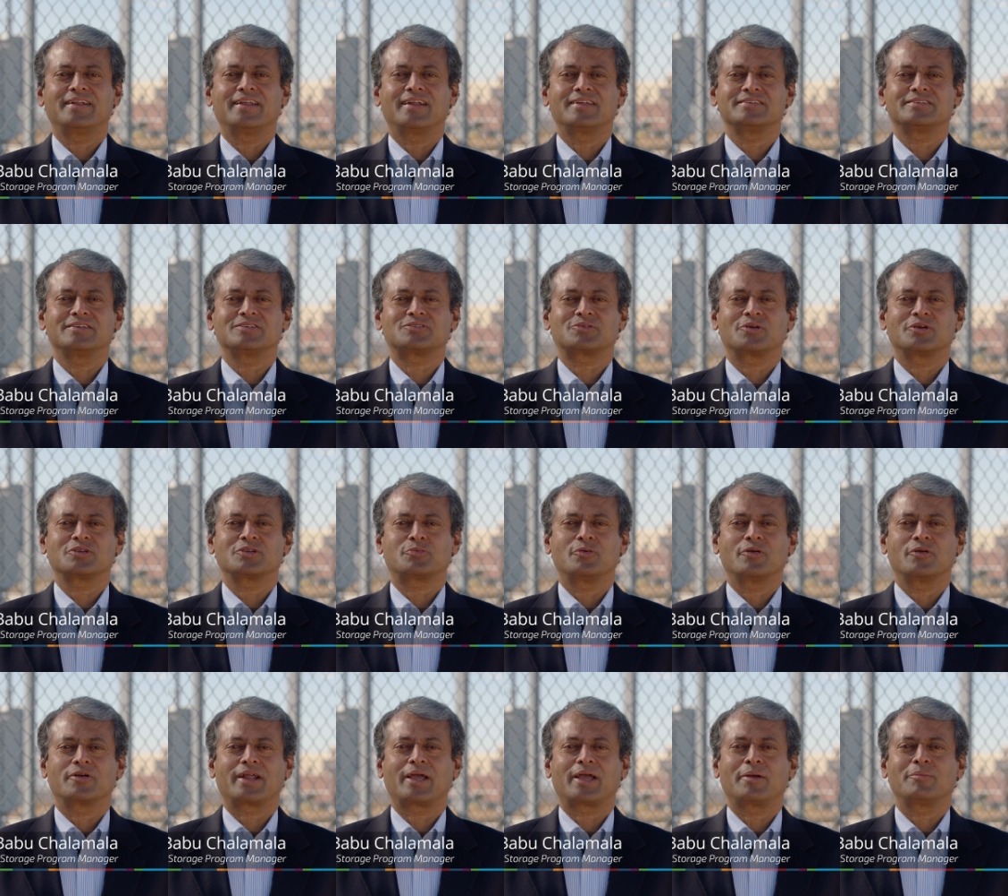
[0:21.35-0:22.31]
Energy Storage
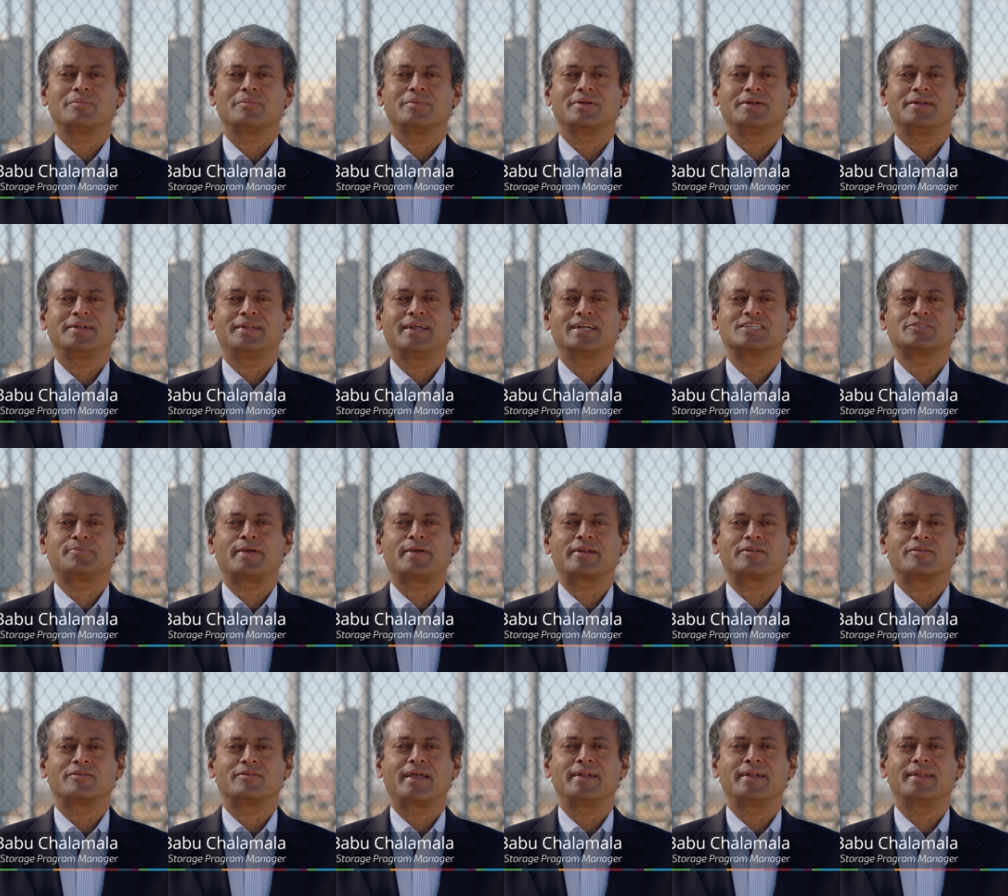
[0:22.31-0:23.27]
Program dates
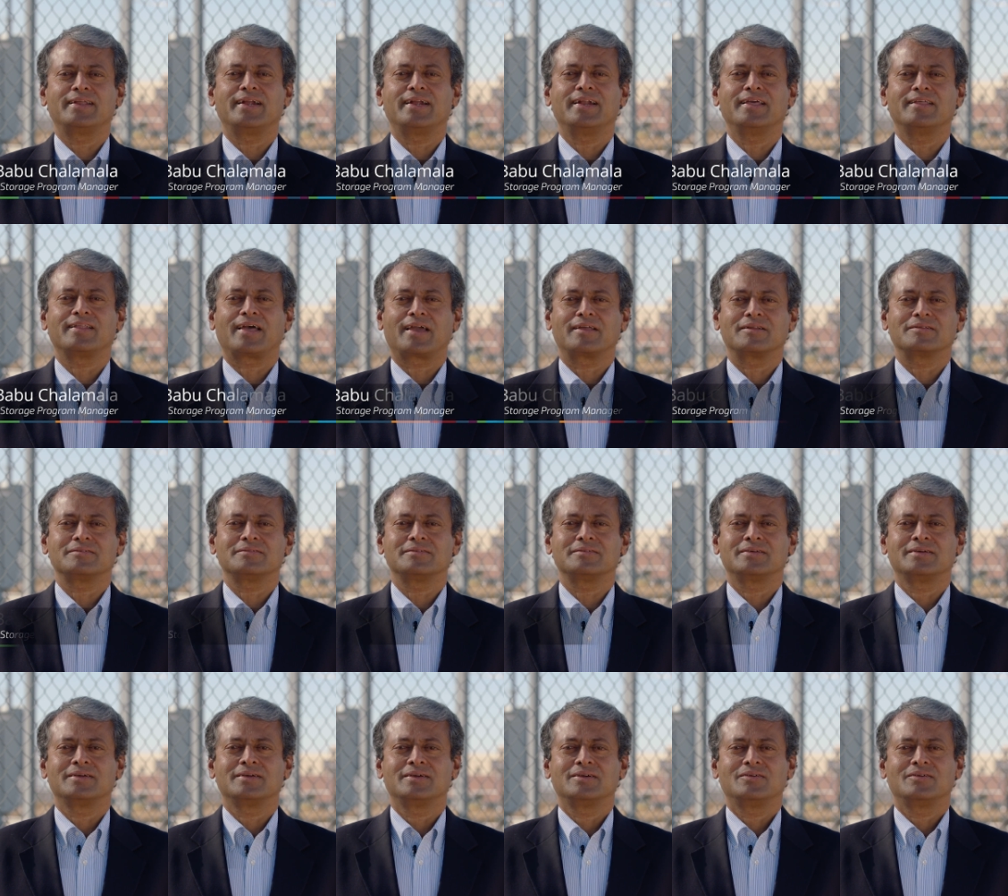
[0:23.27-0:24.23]
back to 1989
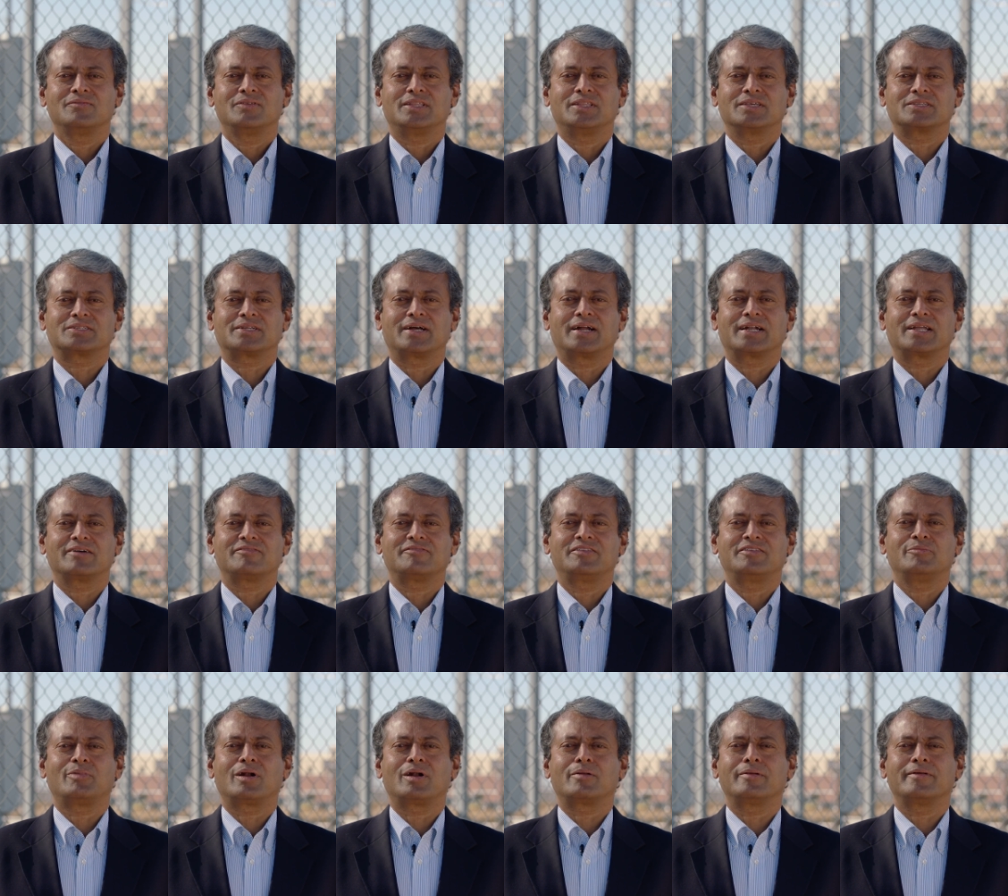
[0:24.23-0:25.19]
with the start
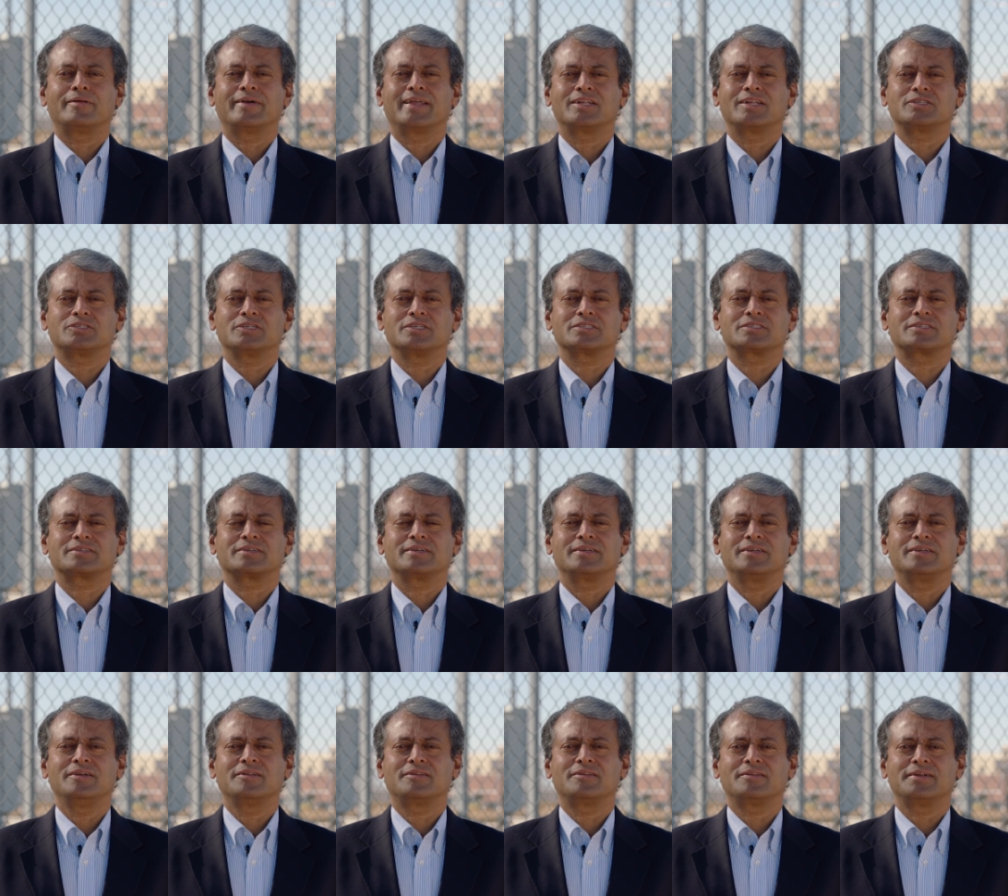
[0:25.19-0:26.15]
of Department of Energy's
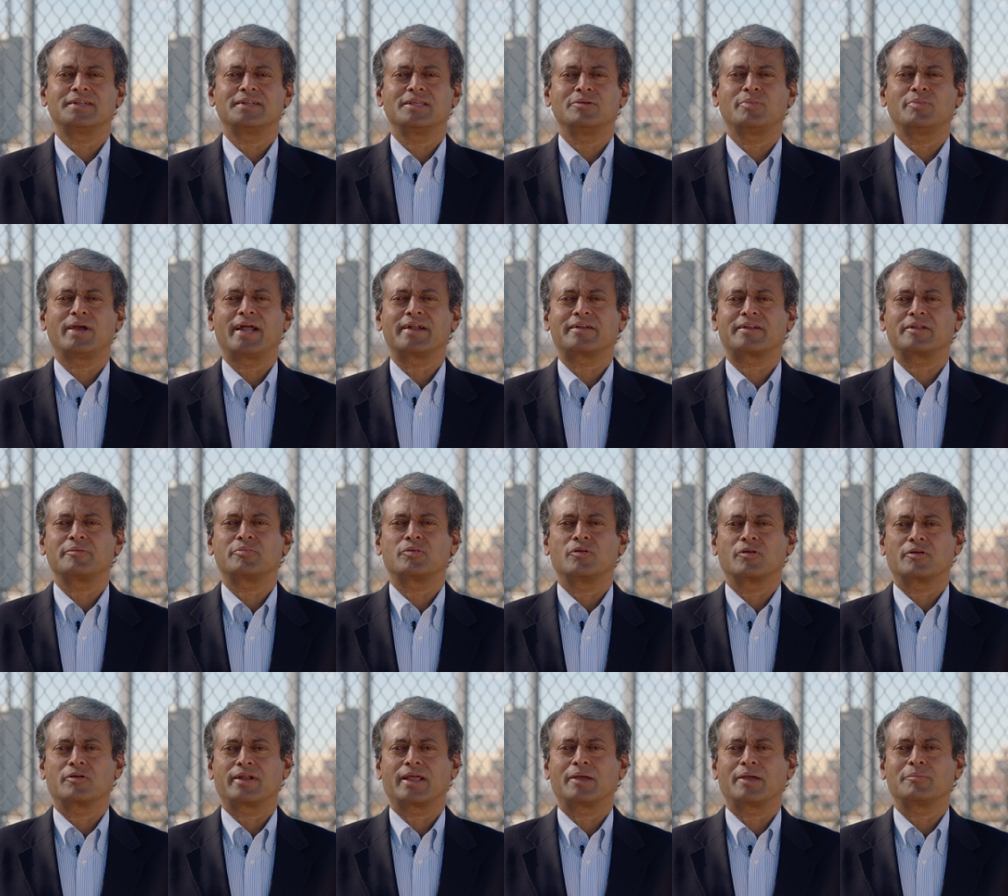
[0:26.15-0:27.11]
Utility Battery
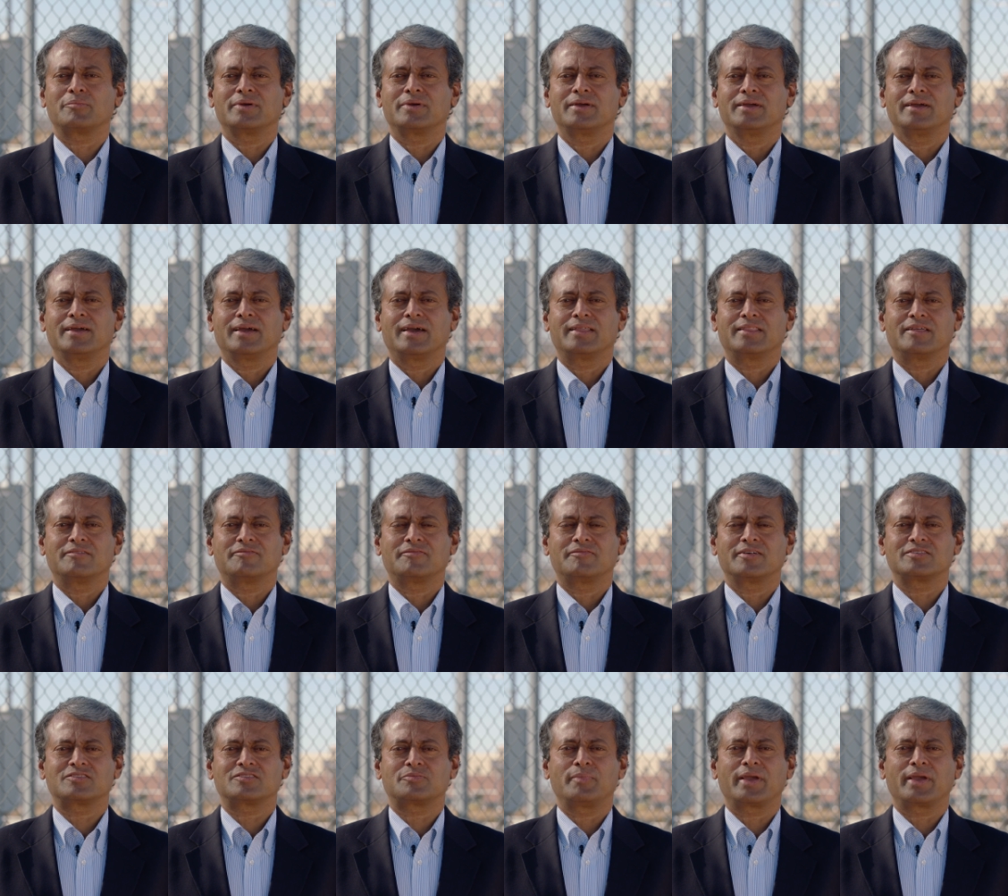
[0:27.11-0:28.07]
Program and the
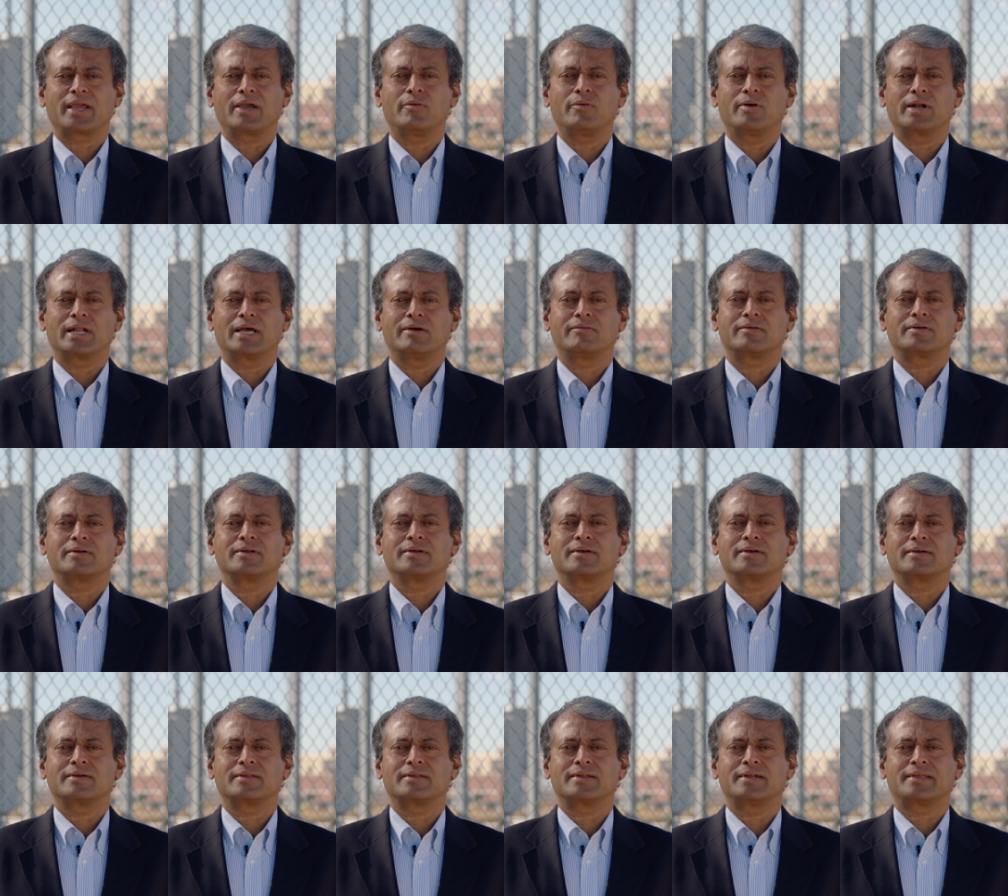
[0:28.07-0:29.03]
first megawatt-hour
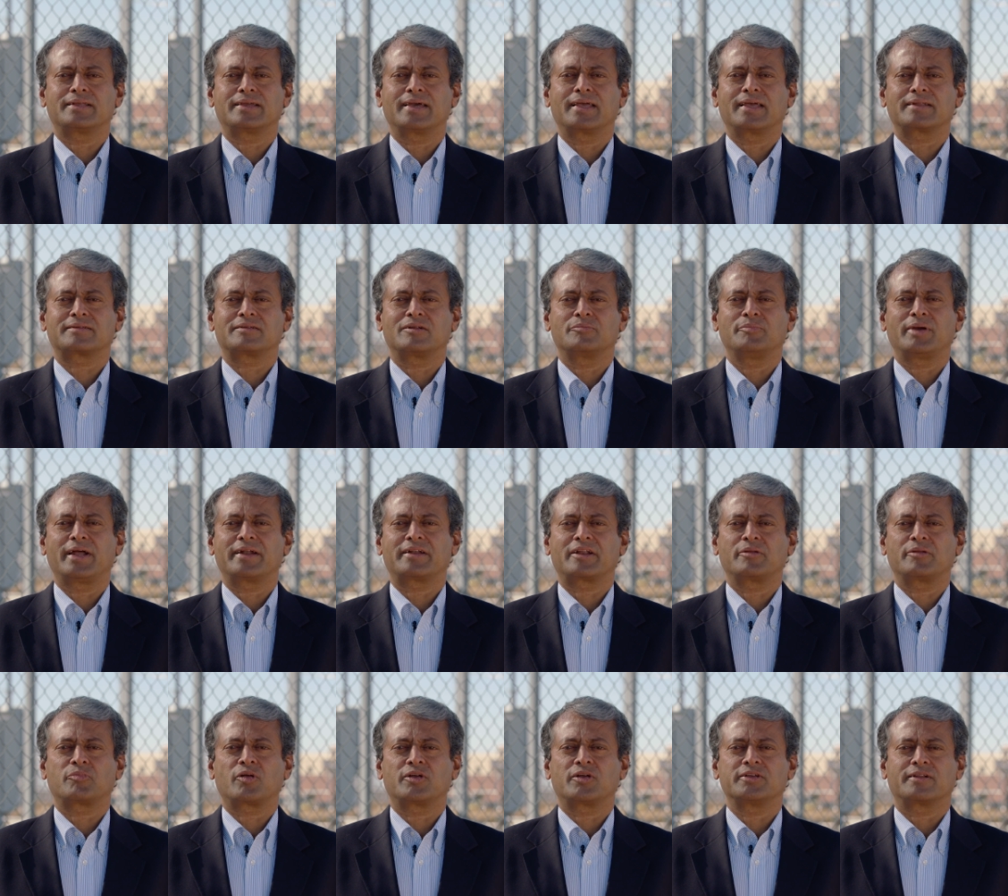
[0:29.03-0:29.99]
grid-connected
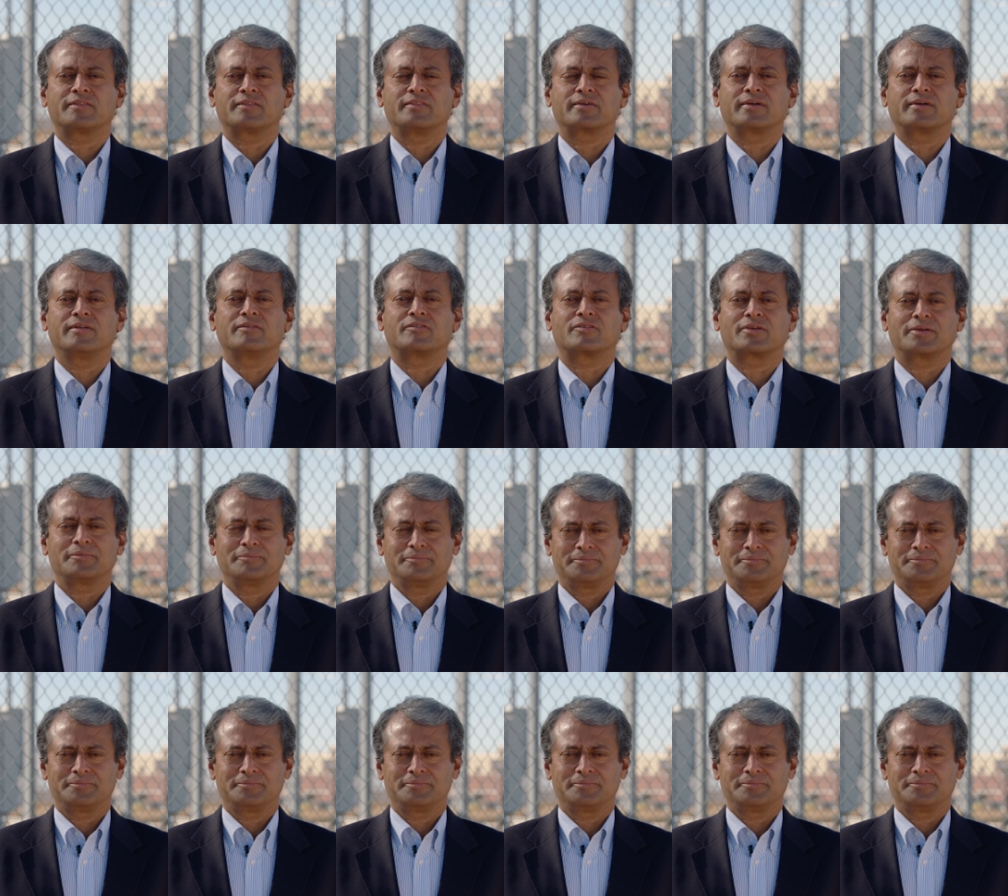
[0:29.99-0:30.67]
battery project in the country.